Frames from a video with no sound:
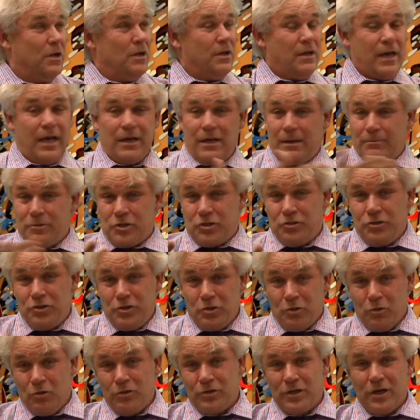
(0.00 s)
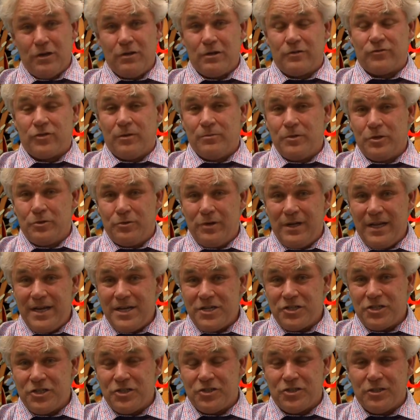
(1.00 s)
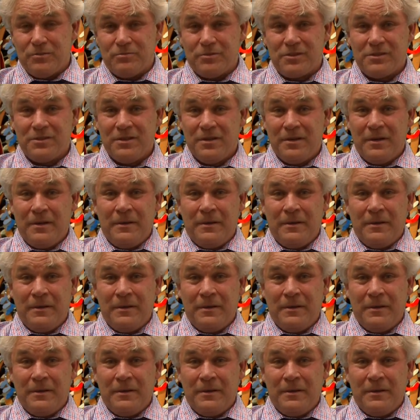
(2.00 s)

and I'm sure you all know it from your relationships.